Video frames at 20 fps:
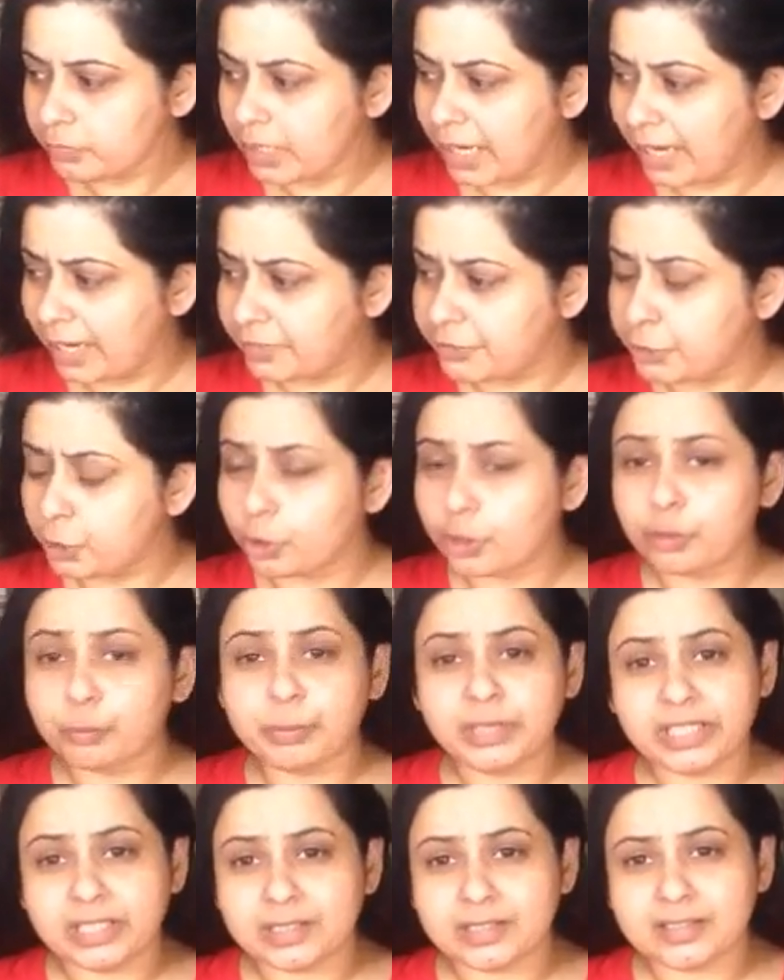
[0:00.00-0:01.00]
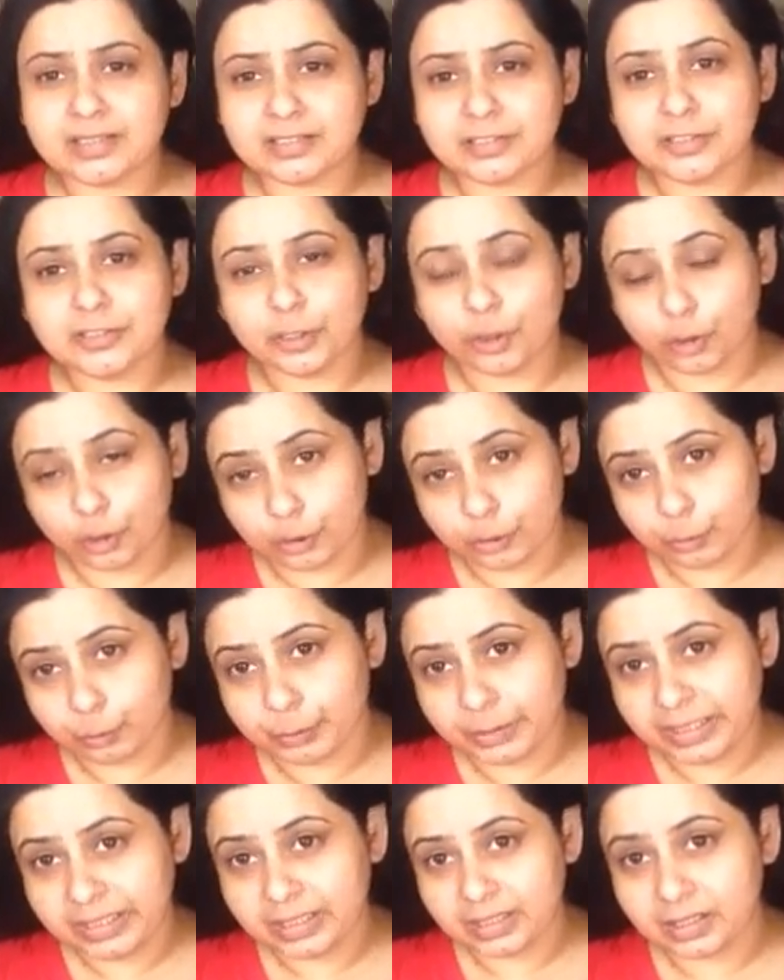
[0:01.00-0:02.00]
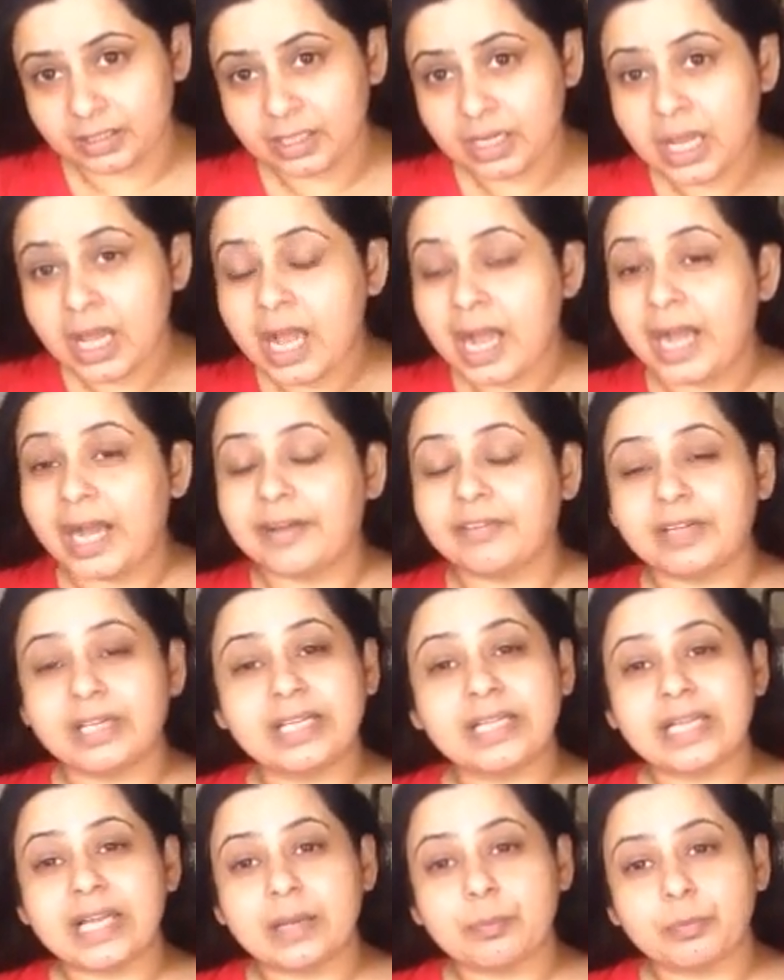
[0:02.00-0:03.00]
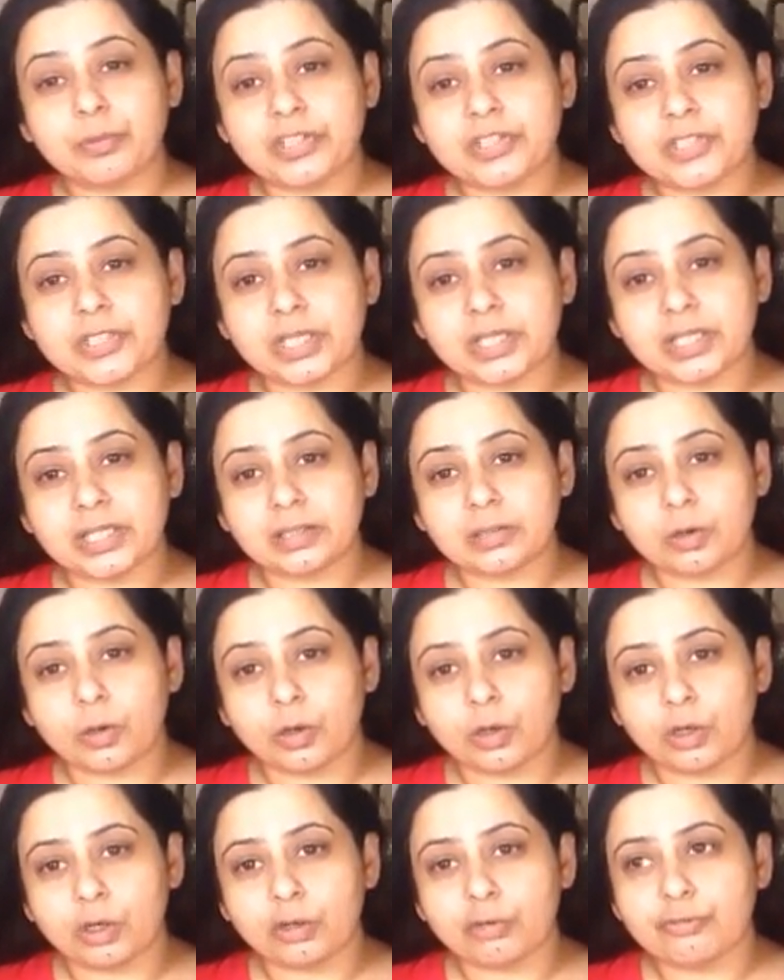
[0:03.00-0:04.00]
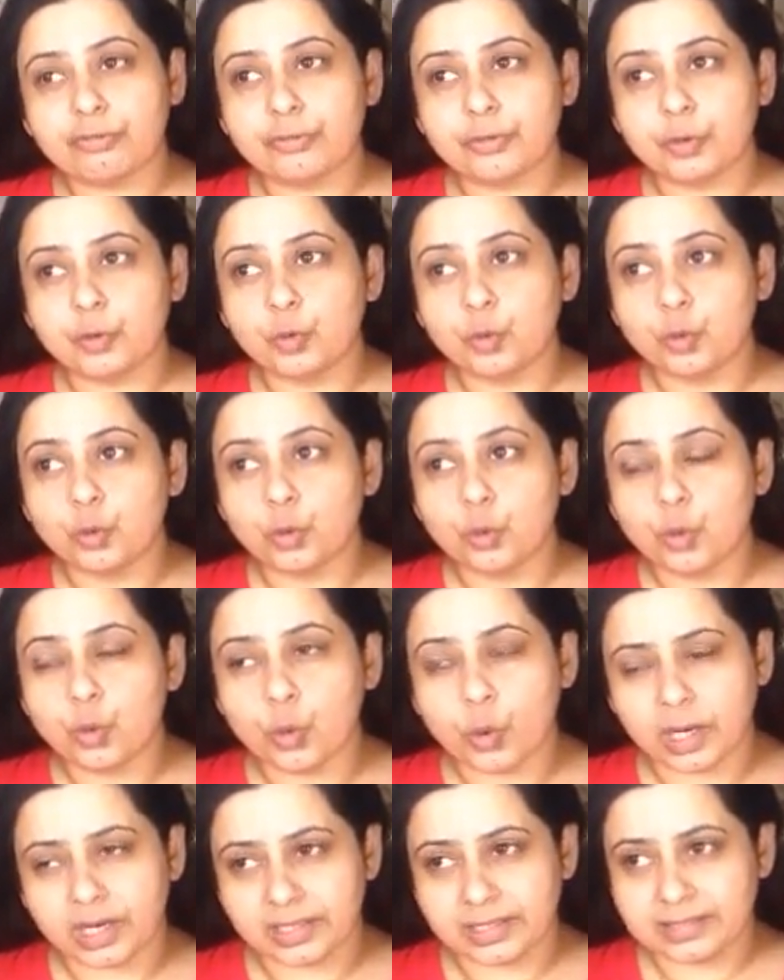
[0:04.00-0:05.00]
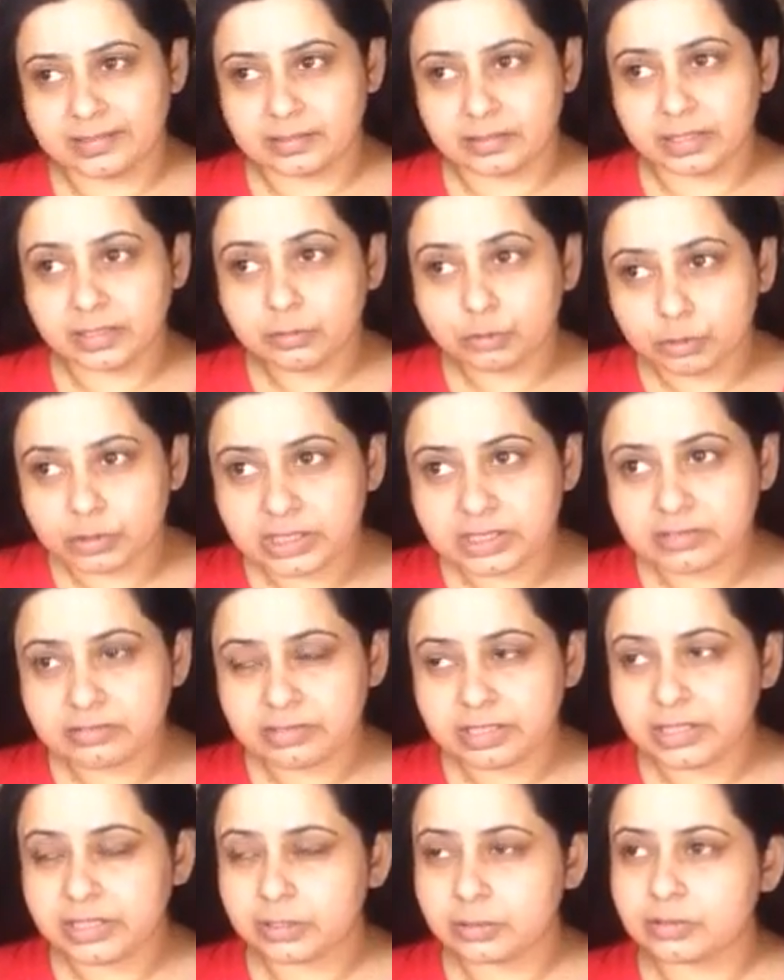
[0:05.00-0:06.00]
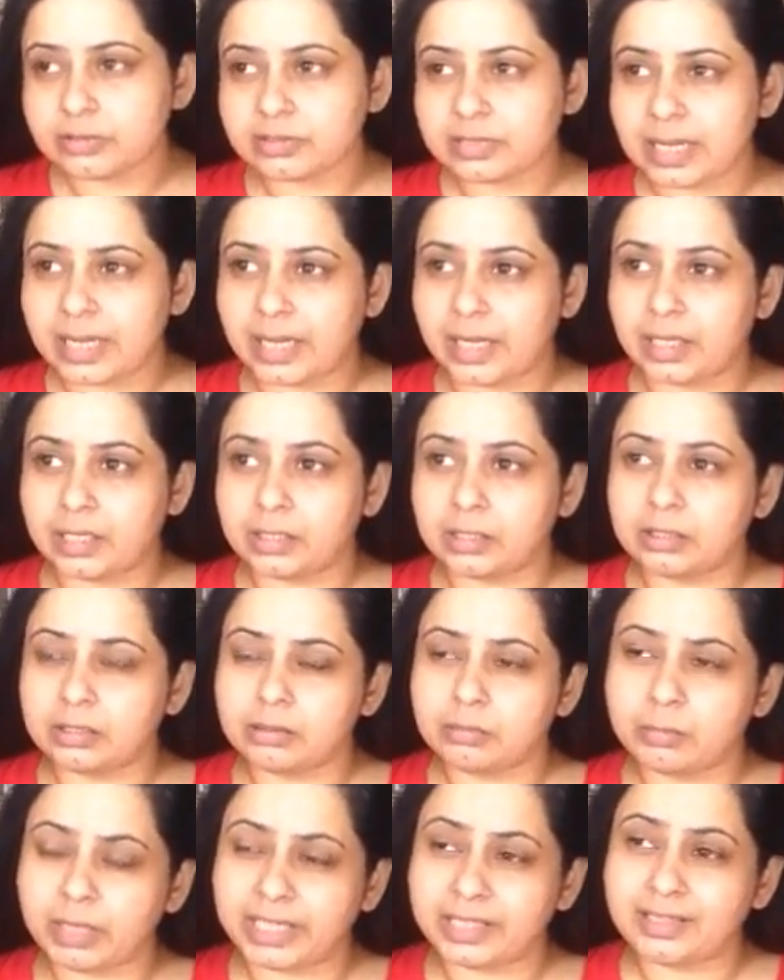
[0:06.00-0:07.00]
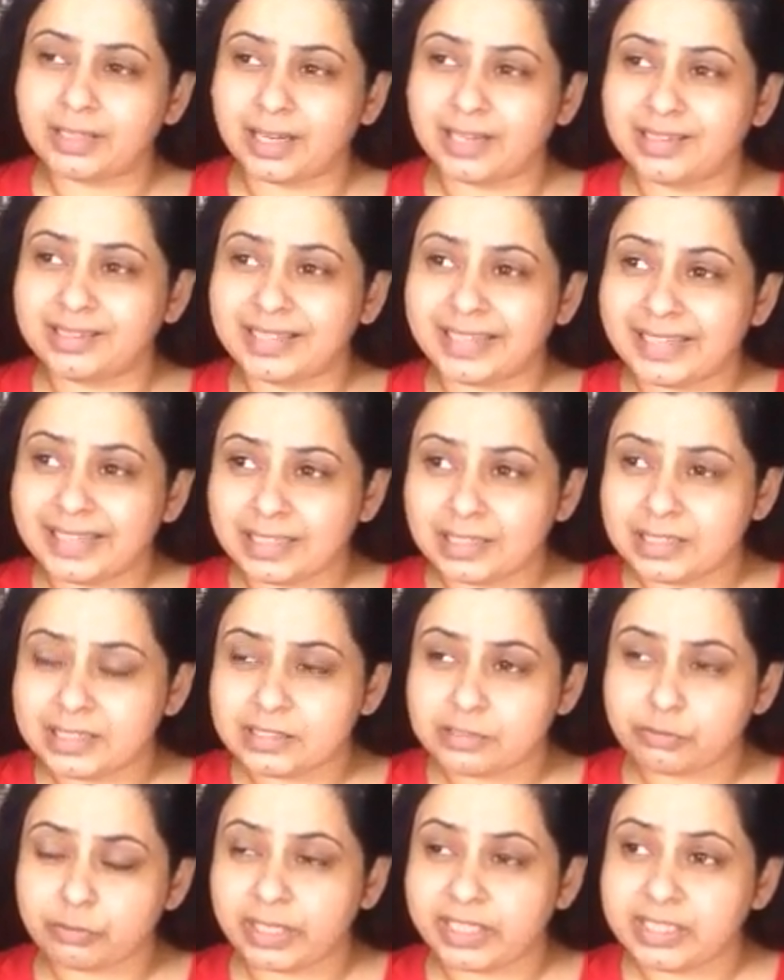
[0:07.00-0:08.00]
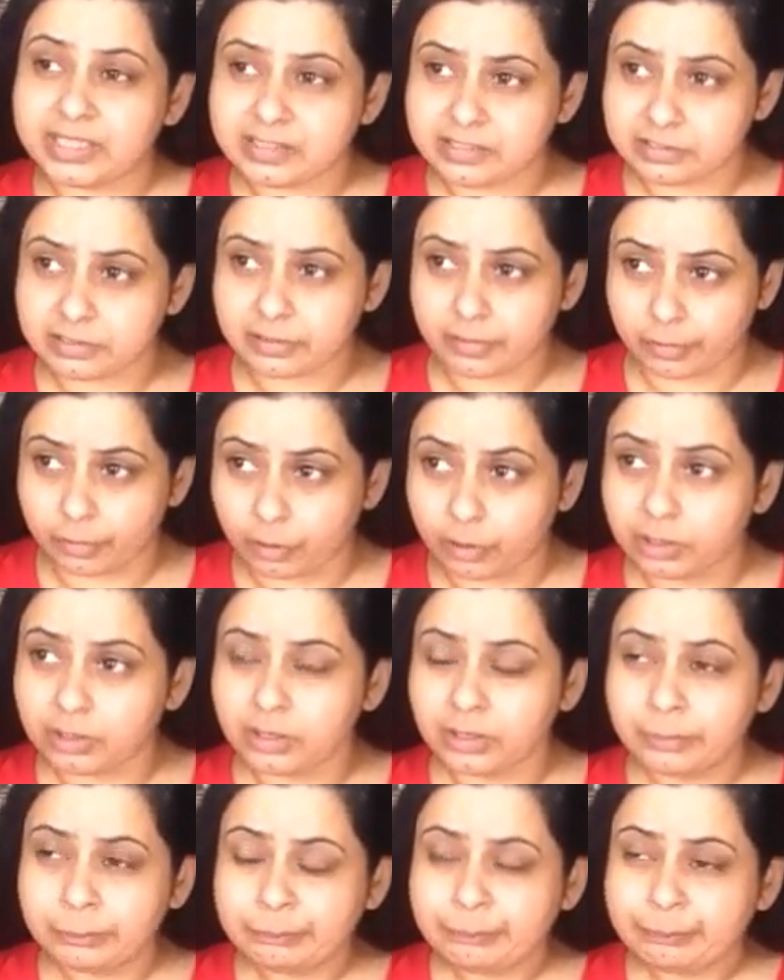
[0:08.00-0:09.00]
And your opinion is your opinion. I really appreciate all of you who are listening to these videos, and my clientele is very strong,